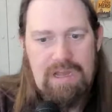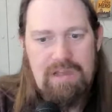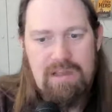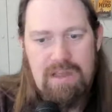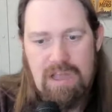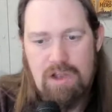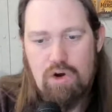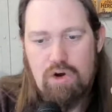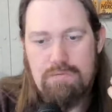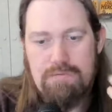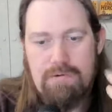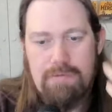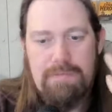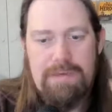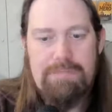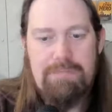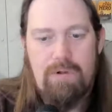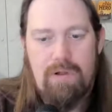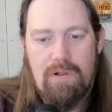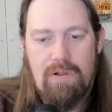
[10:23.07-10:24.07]
a group of
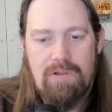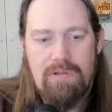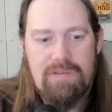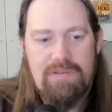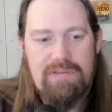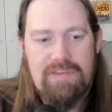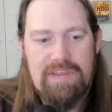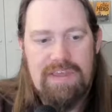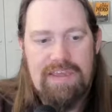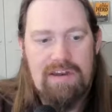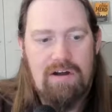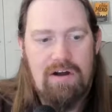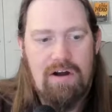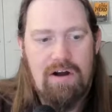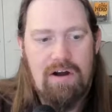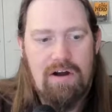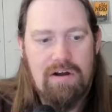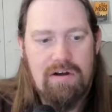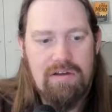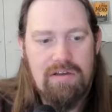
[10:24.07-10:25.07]
people that
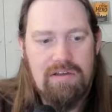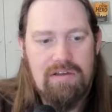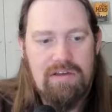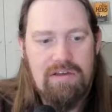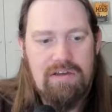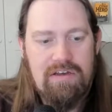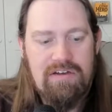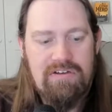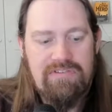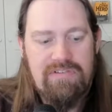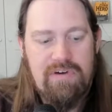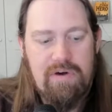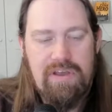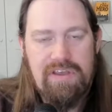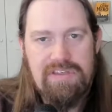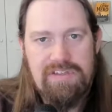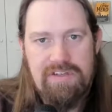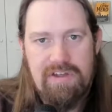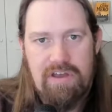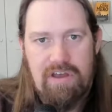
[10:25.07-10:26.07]
are
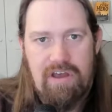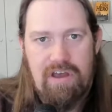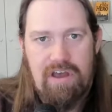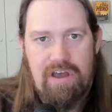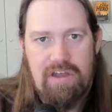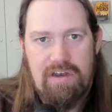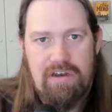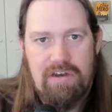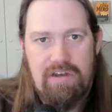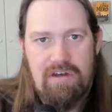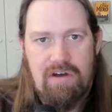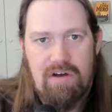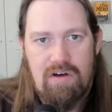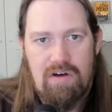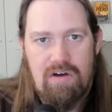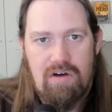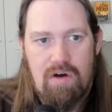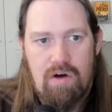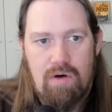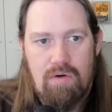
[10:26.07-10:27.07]
focused on
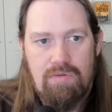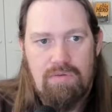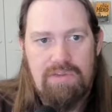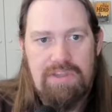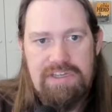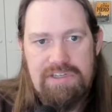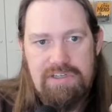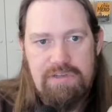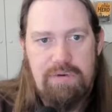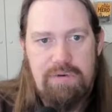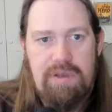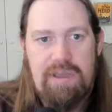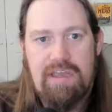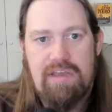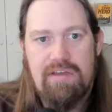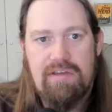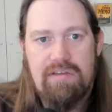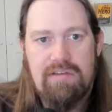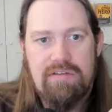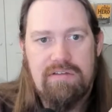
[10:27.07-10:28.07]
only
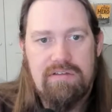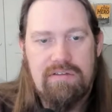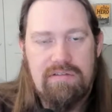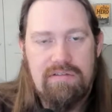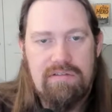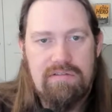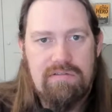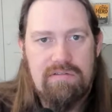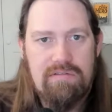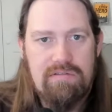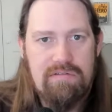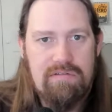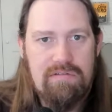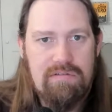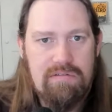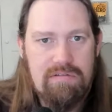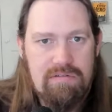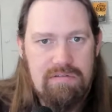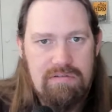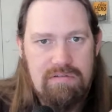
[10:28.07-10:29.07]
doing
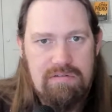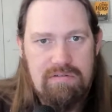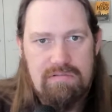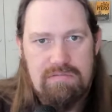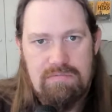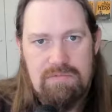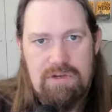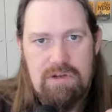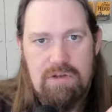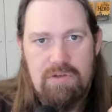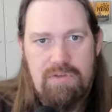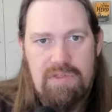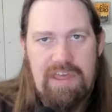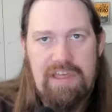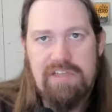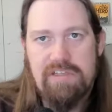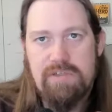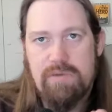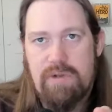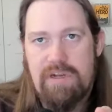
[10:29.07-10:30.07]
new
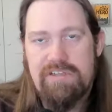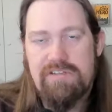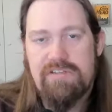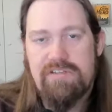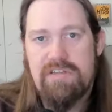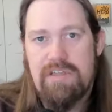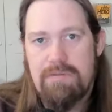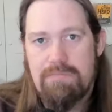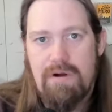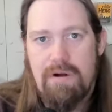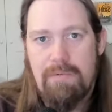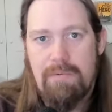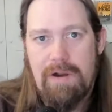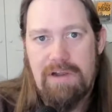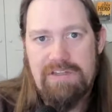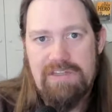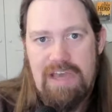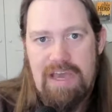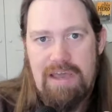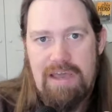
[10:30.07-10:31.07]
things when it's the
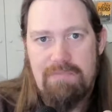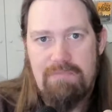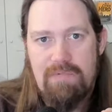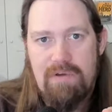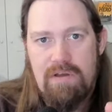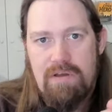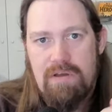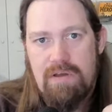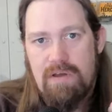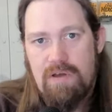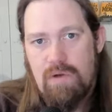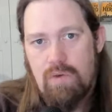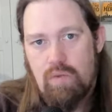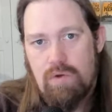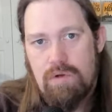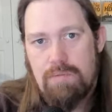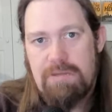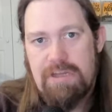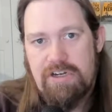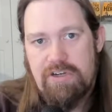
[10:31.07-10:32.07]
appropriate time
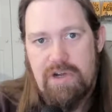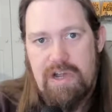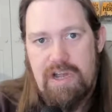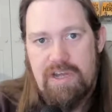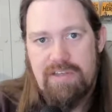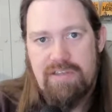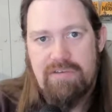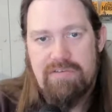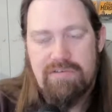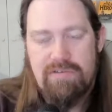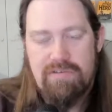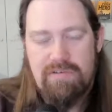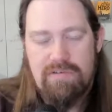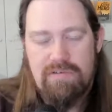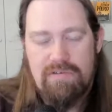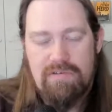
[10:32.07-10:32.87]
will be attractive.